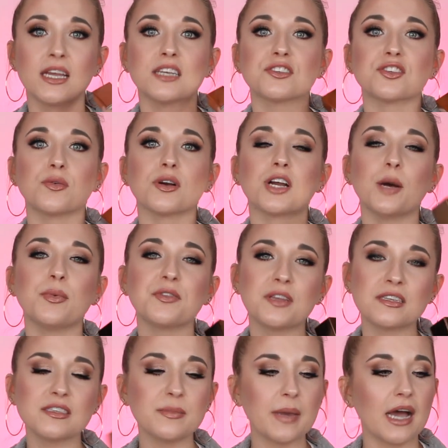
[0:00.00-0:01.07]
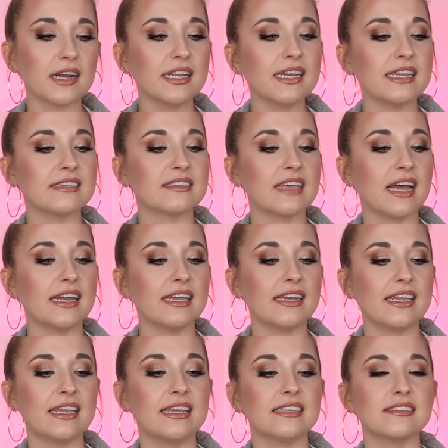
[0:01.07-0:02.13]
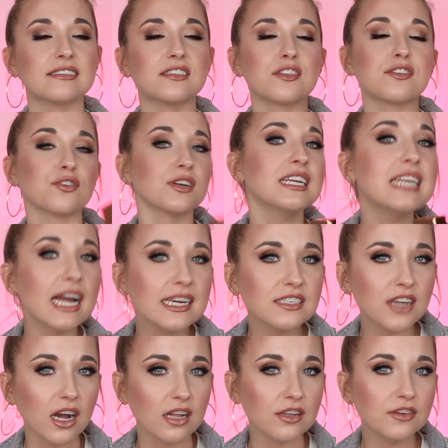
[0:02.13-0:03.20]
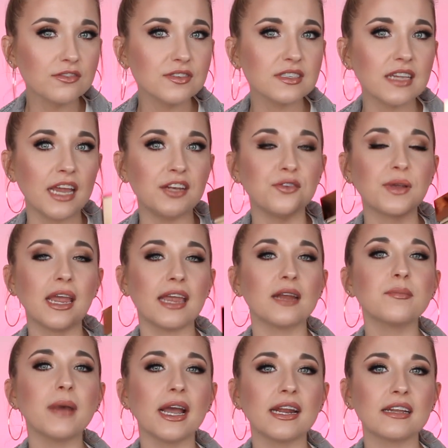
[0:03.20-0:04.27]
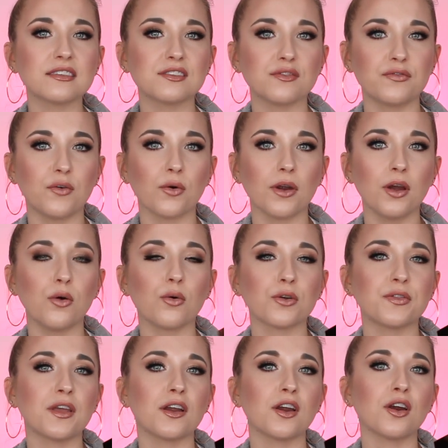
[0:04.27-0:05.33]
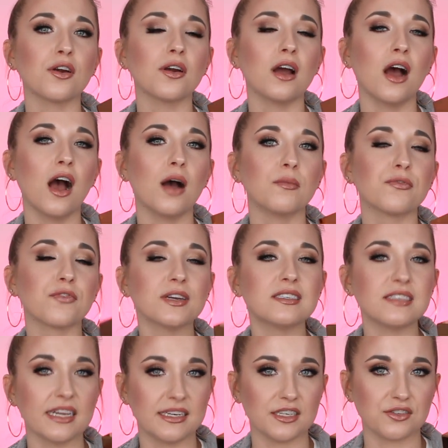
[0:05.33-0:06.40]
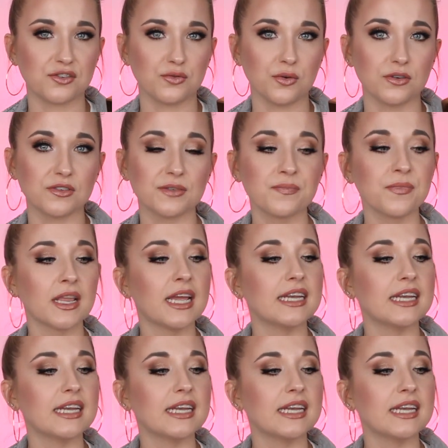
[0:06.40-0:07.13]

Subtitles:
So a couple things about it is that it is $39 and you can buy it at Sephora or their freestanding stores.